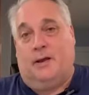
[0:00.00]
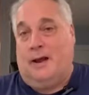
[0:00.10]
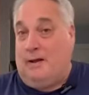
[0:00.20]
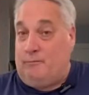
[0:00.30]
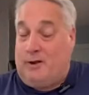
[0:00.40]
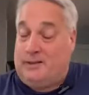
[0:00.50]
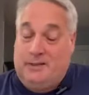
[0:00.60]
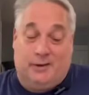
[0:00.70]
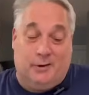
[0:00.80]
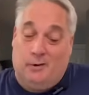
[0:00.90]
And I
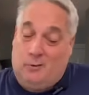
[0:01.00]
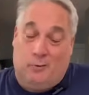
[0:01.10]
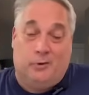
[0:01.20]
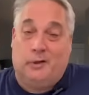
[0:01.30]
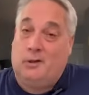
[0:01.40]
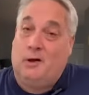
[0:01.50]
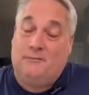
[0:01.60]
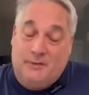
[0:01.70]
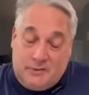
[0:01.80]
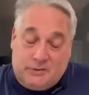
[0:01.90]
think you're going to really
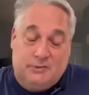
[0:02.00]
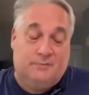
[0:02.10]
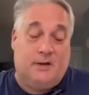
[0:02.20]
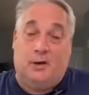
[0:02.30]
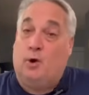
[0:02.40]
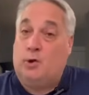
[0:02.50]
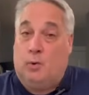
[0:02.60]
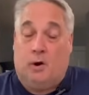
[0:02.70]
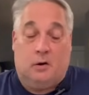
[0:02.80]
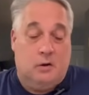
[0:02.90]
love this. I know
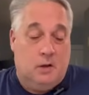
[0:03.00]
you are.